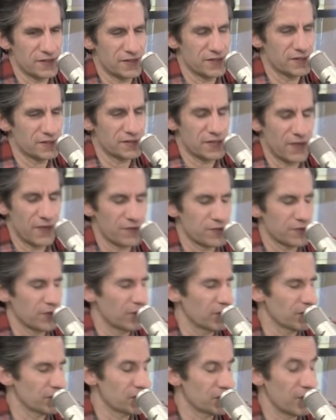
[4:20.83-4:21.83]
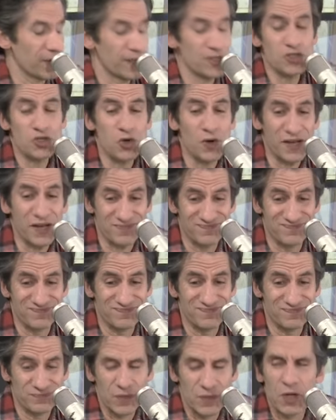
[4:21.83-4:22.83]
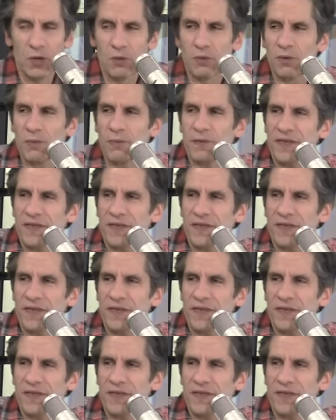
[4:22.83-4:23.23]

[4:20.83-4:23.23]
the death toll. So enjoy. We'll